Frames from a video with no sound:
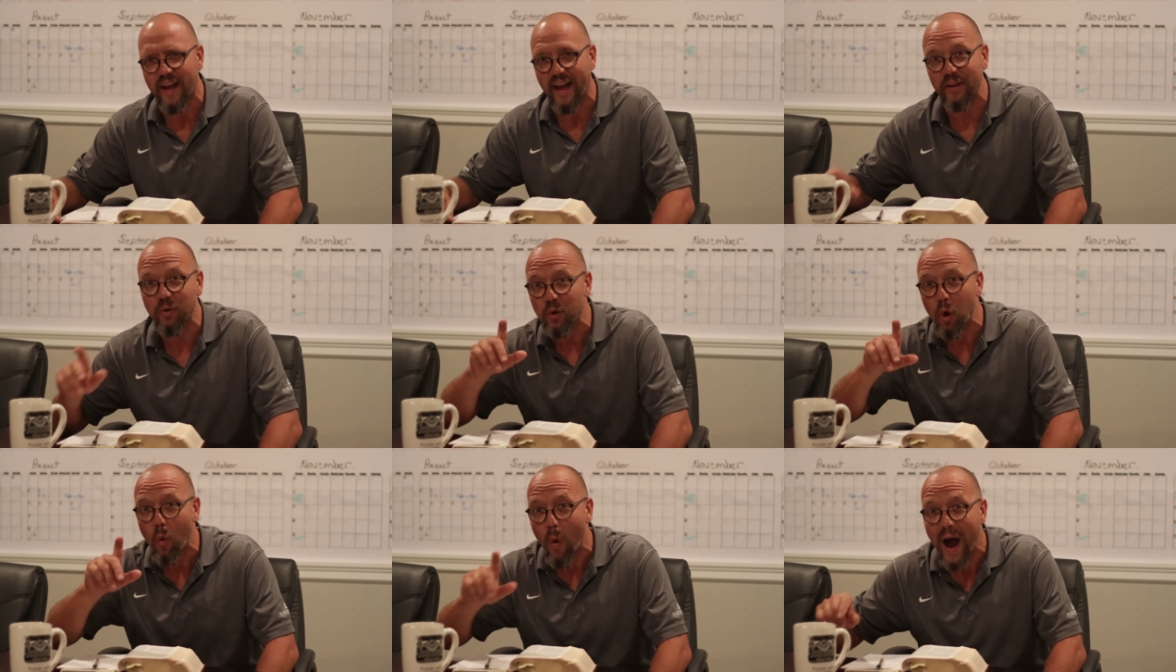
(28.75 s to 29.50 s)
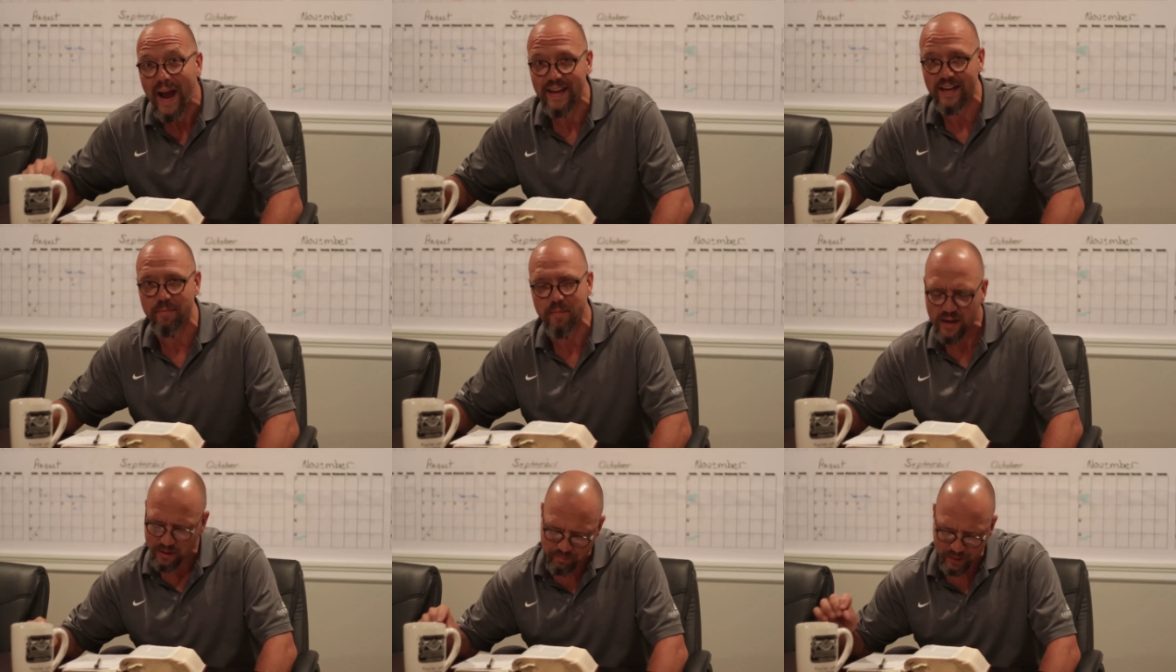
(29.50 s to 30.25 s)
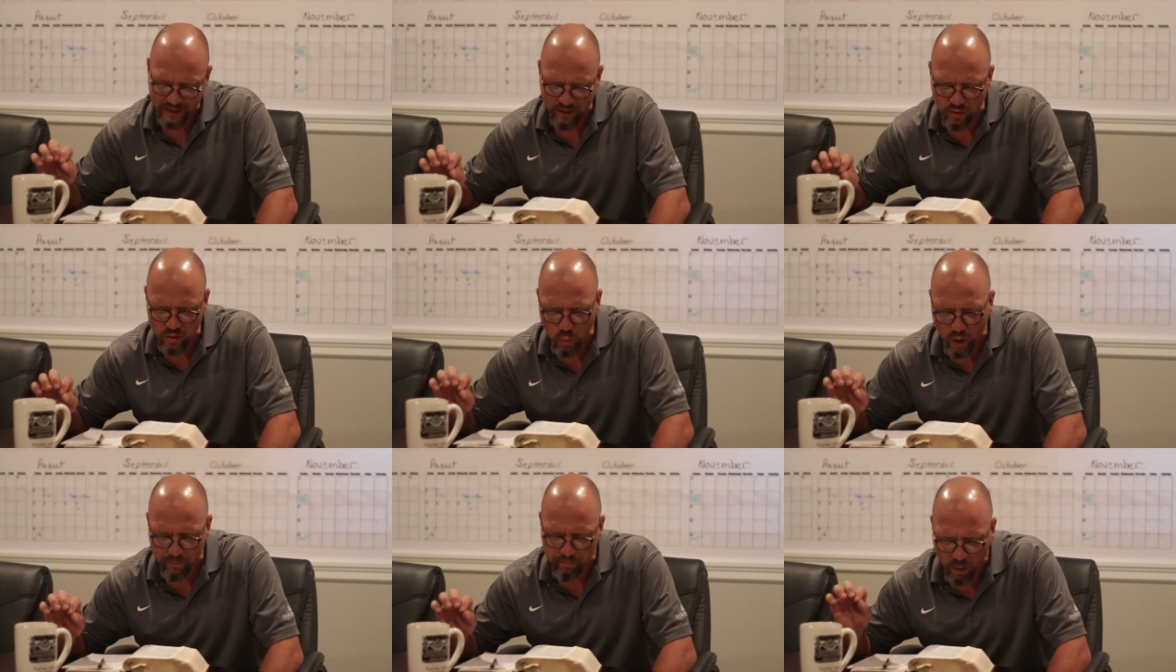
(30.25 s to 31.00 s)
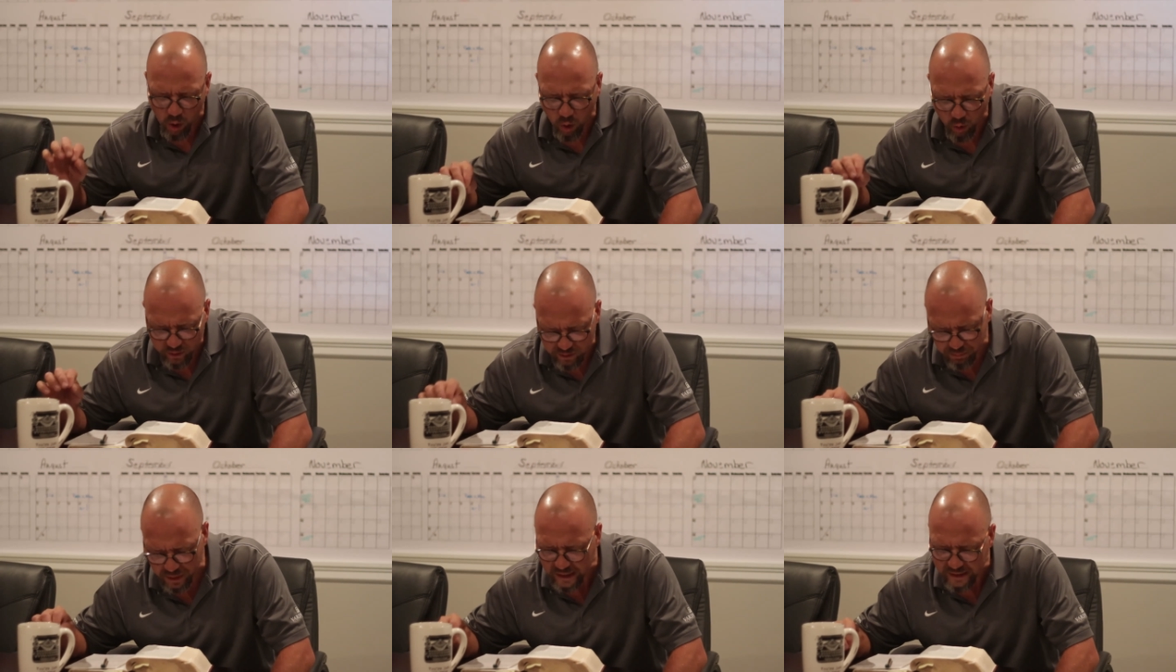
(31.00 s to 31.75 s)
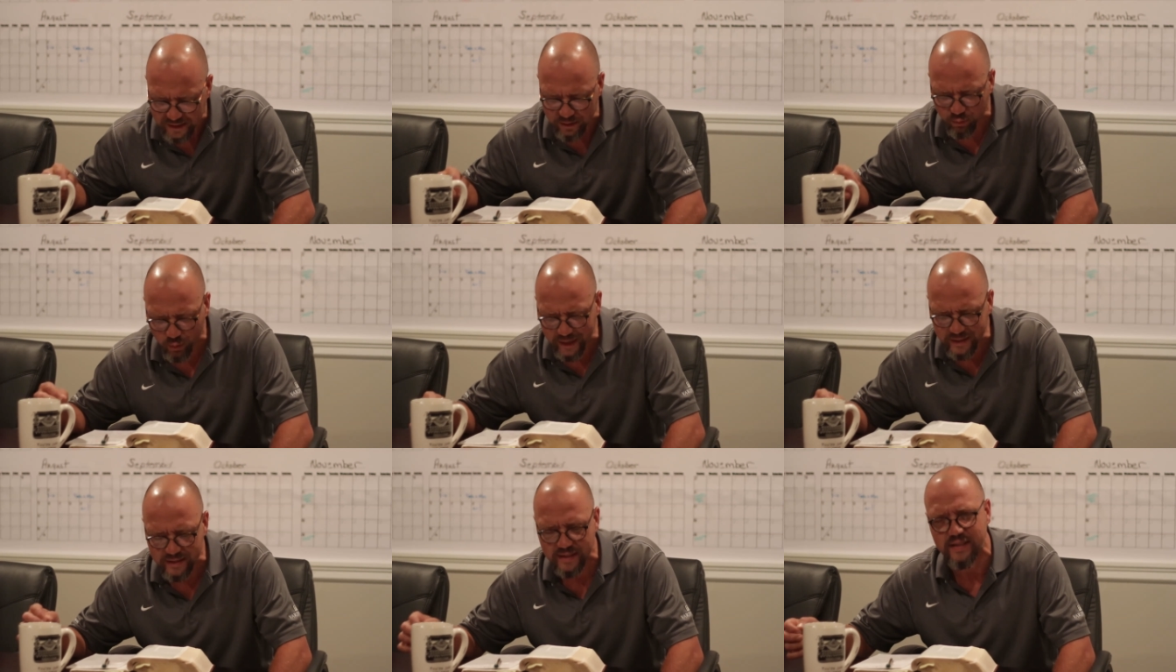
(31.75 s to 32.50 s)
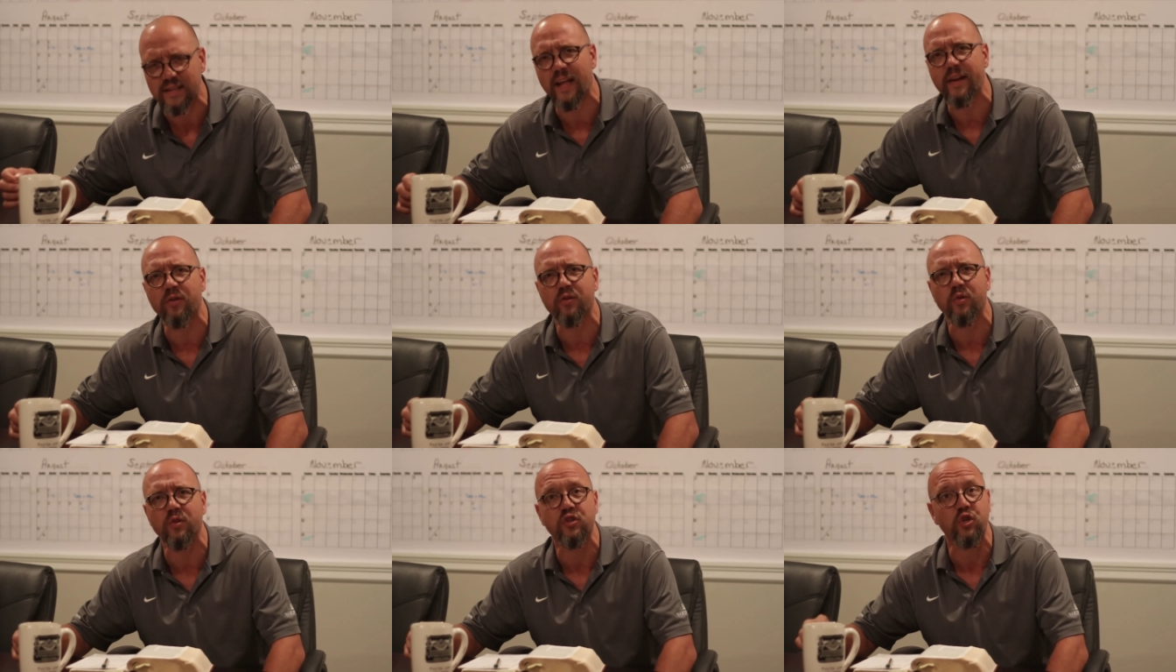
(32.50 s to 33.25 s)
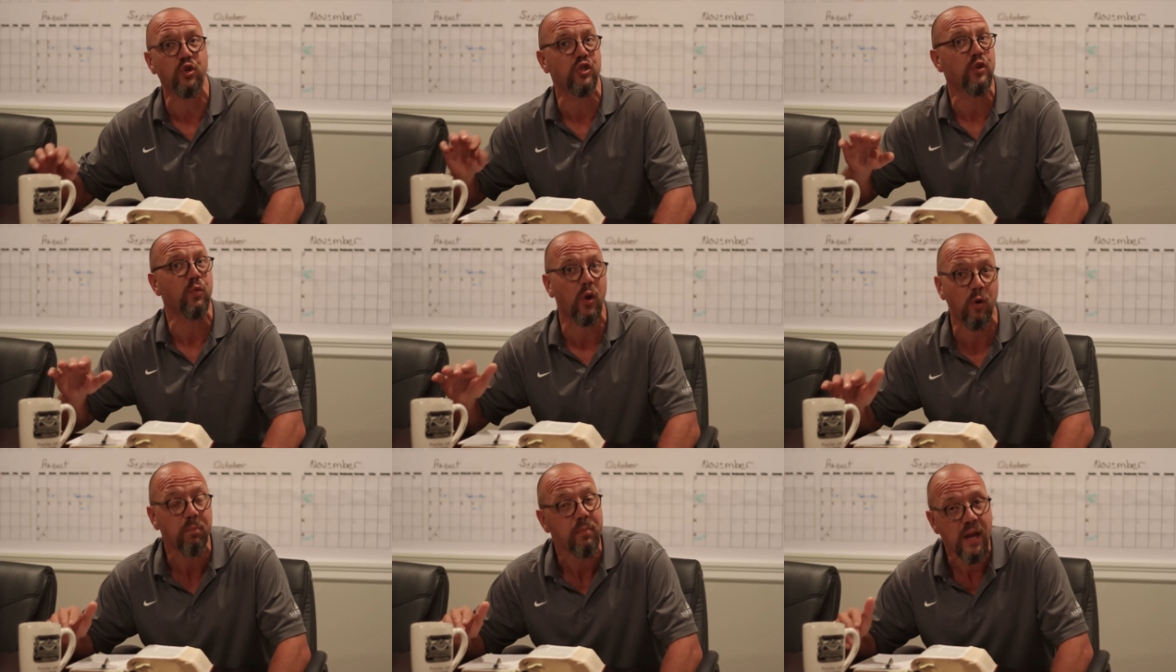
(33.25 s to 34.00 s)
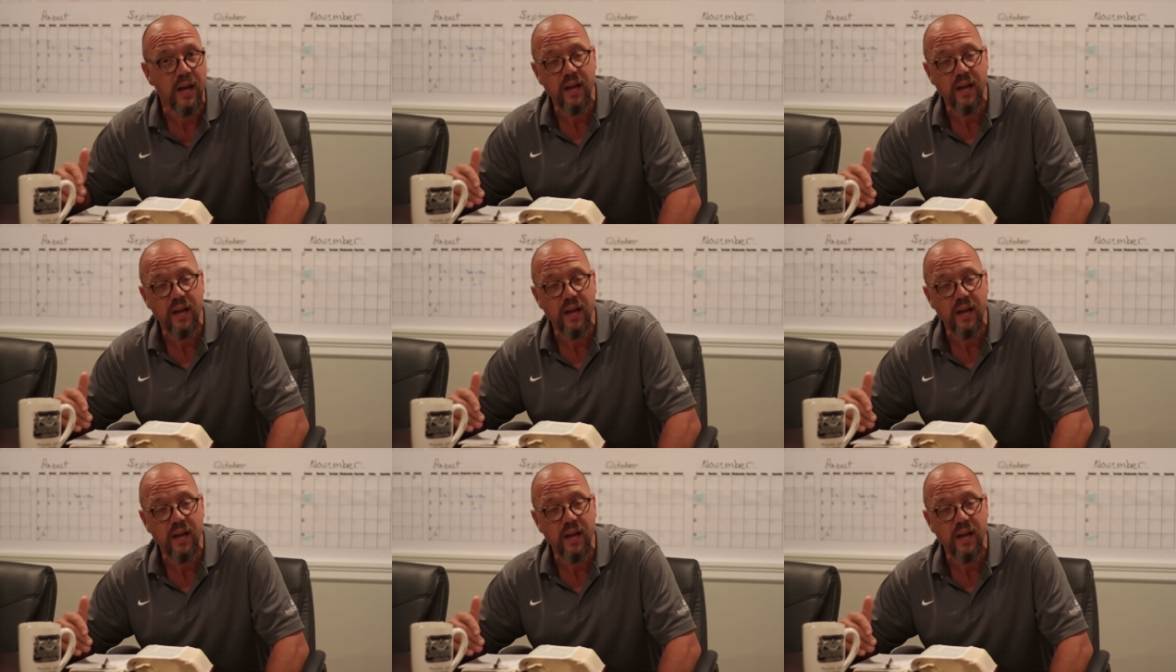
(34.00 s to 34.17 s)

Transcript: And you'll know why in a minute. But here's what Paul speaks. He writes this letter to the church in Rome.